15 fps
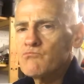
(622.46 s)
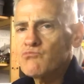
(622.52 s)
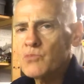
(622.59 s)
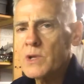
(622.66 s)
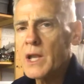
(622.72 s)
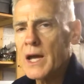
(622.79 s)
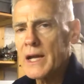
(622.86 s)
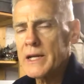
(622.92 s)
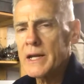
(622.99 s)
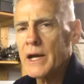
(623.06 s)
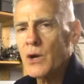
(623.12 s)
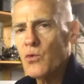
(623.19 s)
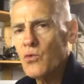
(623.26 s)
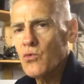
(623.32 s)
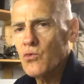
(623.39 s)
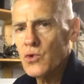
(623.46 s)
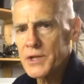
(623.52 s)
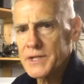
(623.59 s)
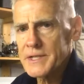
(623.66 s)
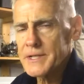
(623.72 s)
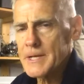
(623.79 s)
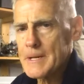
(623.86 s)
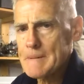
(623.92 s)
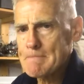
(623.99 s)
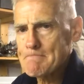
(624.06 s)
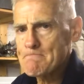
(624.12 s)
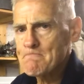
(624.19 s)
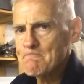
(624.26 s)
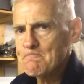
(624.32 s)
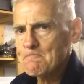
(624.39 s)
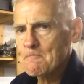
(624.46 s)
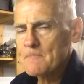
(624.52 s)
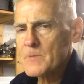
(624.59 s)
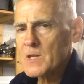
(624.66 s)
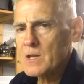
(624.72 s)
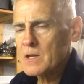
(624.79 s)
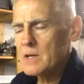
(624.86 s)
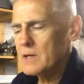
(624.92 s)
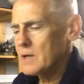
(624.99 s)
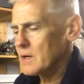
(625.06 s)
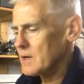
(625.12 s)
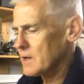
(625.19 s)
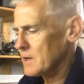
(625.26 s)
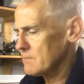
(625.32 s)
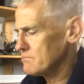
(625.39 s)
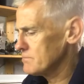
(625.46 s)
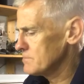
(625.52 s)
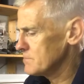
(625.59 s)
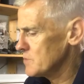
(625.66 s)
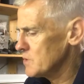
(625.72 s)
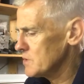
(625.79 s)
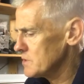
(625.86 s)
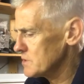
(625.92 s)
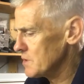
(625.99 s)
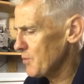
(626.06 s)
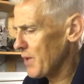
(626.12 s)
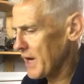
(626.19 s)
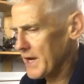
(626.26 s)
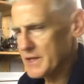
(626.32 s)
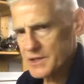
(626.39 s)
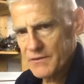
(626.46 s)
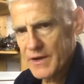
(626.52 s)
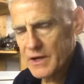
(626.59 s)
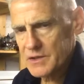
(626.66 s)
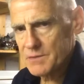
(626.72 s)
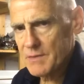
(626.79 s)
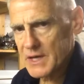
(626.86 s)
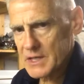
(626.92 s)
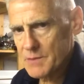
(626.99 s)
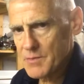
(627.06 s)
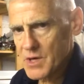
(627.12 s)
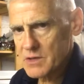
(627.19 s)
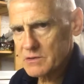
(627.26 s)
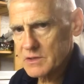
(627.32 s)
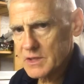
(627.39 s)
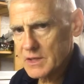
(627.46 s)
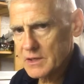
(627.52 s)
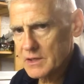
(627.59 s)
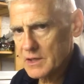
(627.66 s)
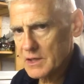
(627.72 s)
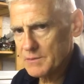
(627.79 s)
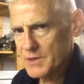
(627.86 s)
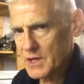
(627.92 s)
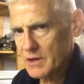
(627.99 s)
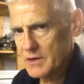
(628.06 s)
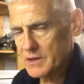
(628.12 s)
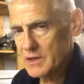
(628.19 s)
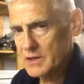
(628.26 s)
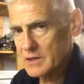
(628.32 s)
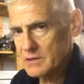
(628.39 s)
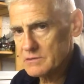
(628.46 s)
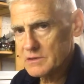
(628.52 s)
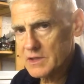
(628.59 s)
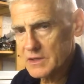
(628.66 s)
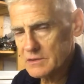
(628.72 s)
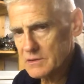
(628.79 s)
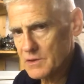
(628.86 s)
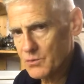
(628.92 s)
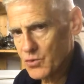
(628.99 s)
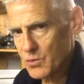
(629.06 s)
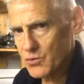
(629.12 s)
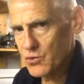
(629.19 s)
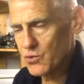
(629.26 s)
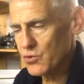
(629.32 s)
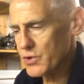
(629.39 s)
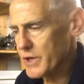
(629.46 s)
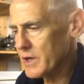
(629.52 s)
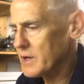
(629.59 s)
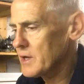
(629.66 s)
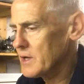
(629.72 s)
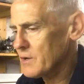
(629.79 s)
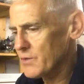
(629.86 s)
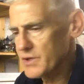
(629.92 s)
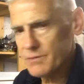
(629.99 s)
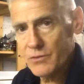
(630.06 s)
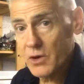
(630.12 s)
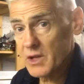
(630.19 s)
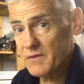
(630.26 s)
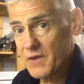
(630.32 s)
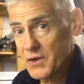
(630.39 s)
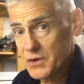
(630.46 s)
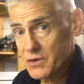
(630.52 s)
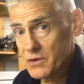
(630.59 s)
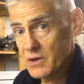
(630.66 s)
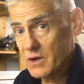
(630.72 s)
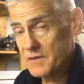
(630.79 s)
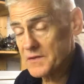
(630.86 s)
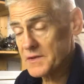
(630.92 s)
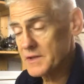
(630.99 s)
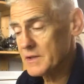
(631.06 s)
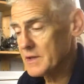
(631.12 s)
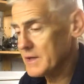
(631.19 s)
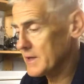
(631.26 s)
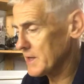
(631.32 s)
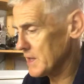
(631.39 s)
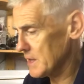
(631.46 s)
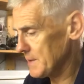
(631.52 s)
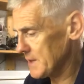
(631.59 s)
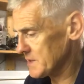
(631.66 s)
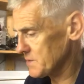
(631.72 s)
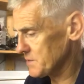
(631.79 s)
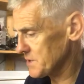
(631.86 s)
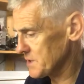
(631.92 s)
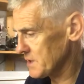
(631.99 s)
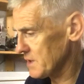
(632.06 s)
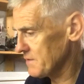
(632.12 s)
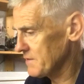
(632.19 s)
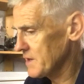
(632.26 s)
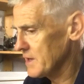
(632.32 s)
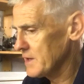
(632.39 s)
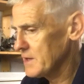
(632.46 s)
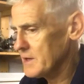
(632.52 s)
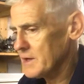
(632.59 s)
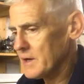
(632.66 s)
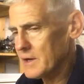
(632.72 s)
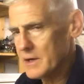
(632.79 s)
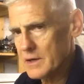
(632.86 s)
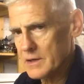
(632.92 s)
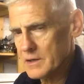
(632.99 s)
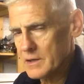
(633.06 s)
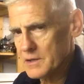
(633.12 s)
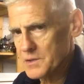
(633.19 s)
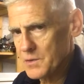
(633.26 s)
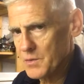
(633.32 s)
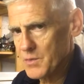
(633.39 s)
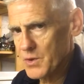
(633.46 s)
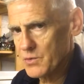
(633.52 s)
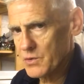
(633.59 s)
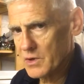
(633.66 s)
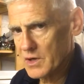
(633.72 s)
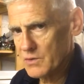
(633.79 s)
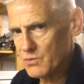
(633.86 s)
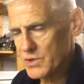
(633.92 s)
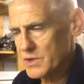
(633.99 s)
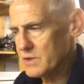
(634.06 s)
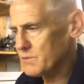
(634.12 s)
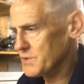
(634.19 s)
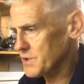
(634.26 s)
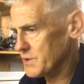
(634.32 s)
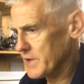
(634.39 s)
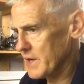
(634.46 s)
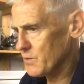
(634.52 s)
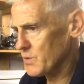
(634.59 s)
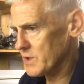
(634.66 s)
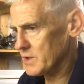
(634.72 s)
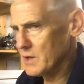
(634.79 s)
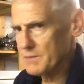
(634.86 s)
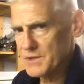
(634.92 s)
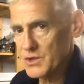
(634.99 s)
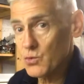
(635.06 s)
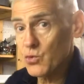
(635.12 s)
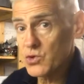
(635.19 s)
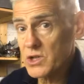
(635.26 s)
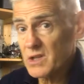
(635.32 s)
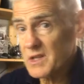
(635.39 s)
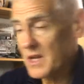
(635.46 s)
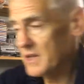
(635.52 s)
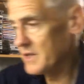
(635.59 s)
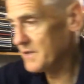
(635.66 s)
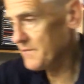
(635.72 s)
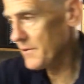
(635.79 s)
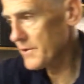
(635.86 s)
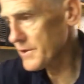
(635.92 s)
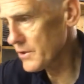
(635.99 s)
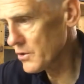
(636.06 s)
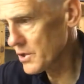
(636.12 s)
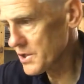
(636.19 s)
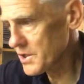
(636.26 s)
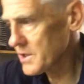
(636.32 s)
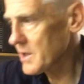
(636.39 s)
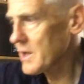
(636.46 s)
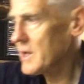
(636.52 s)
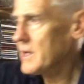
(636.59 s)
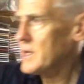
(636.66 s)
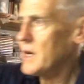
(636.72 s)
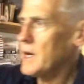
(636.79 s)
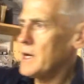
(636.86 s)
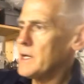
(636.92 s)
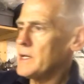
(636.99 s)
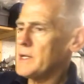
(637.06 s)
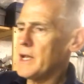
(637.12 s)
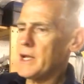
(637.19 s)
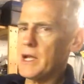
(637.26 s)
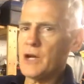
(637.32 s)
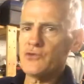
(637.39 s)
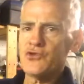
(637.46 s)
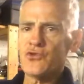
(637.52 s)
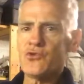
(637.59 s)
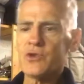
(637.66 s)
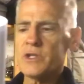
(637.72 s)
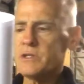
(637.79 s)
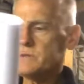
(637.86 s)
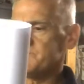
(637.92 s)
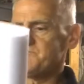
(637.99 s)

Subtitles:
laying out all the the plans of how to make the boat, you know, in a proper order with some nice photographs and that sort of stuff. A sort of build line which you get with it. I mean, you also get this very nice layout drawing.